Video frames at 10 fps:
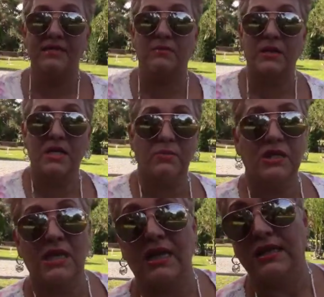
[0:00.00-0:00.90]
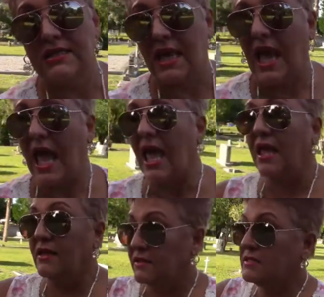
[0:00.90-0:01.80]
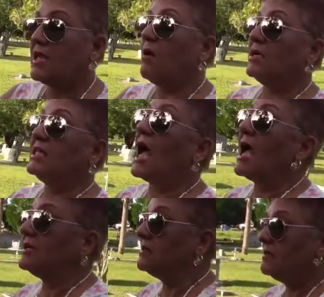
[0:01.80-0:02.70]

somebody communicating saying, hey, this is how I died.